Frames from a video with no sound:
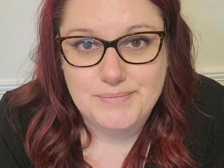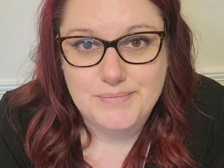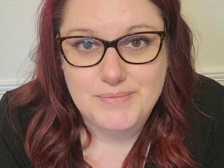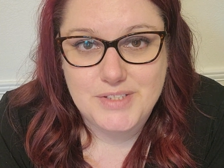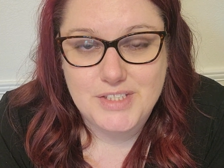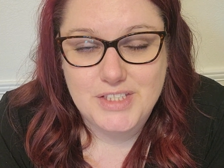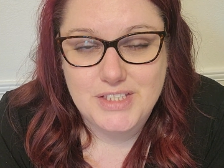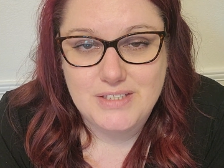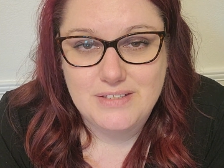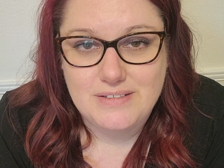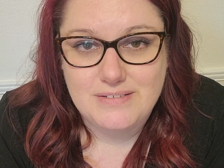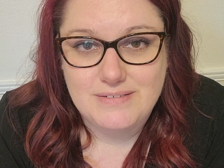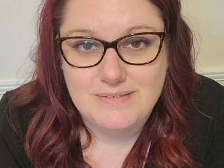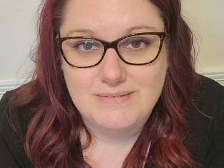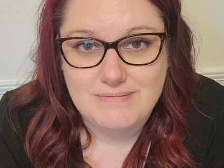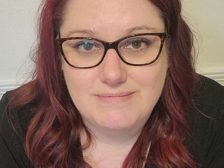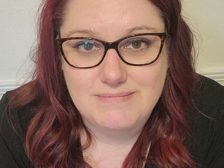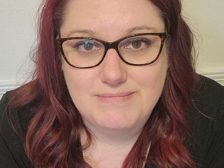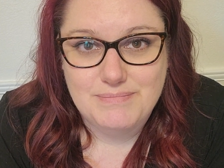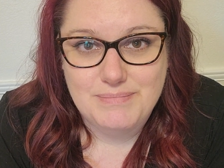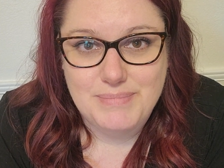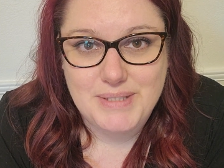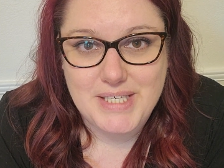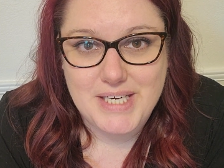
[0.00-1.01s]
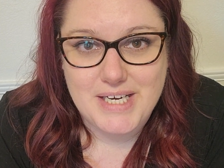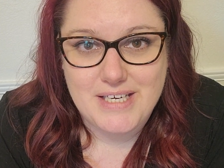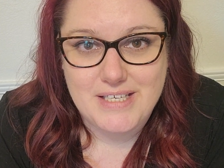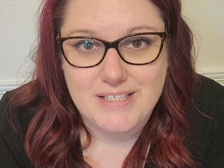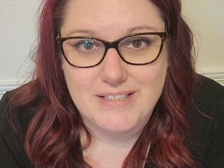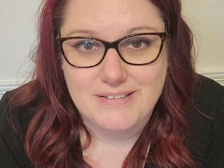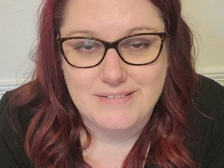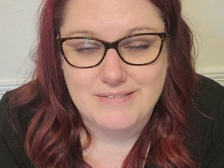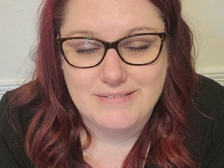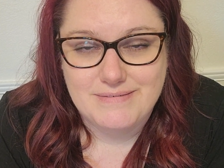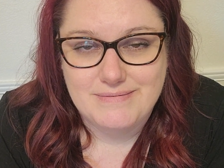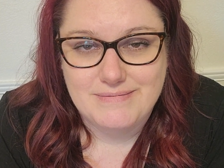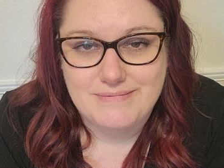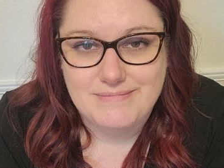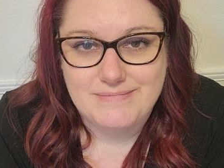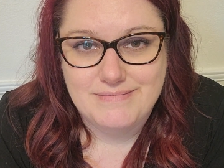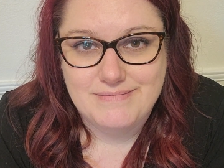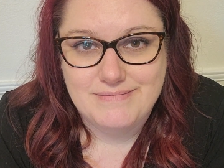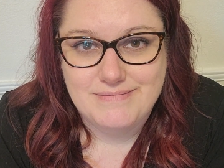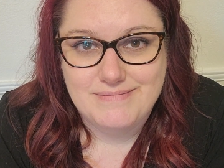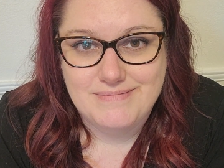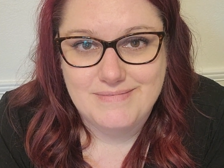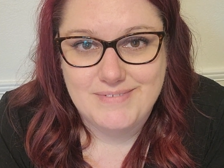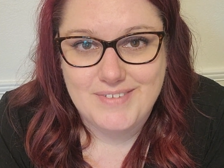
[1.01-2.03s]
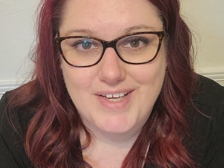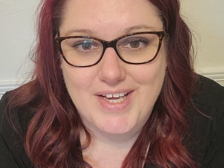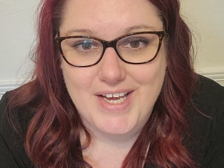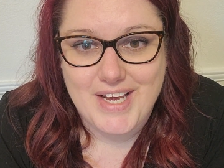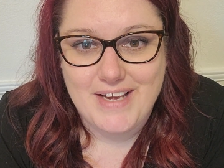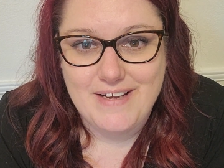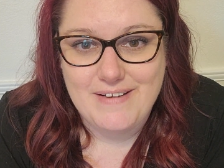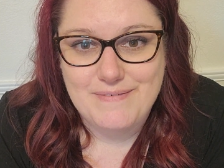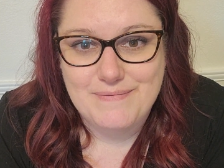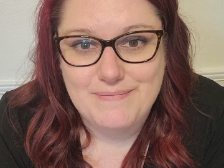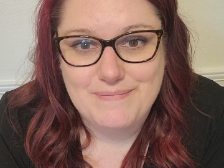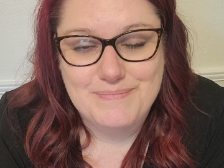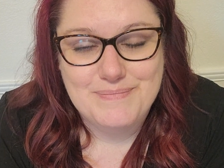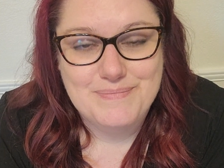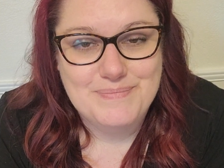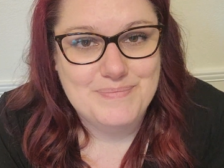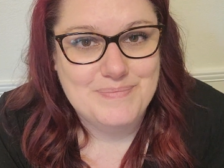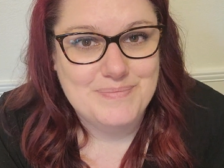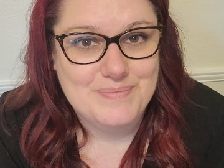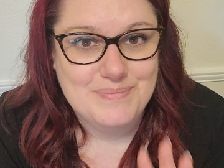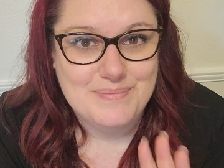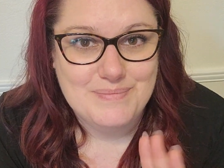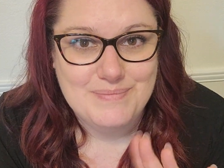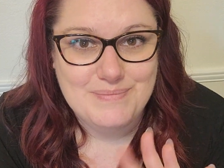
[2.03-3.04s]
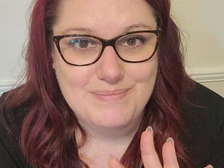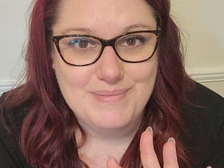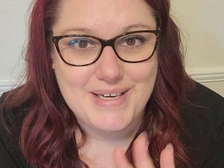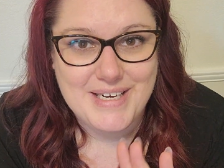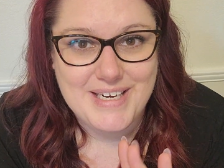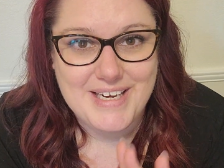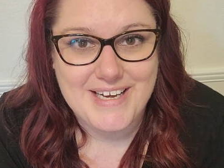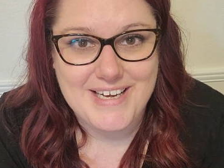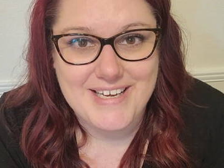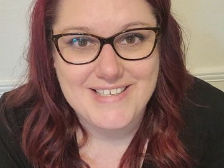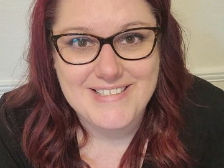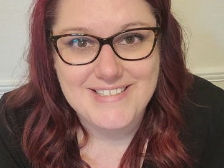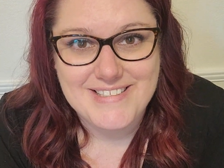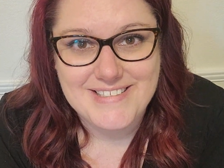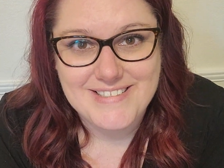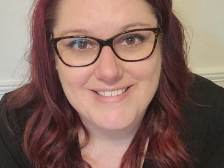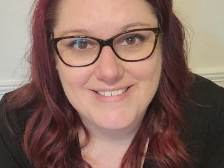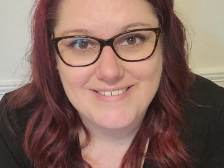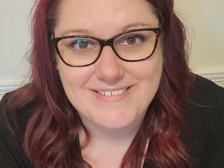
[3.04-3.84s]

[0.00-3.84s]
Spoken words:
just be kind. Okay? Bye, guys.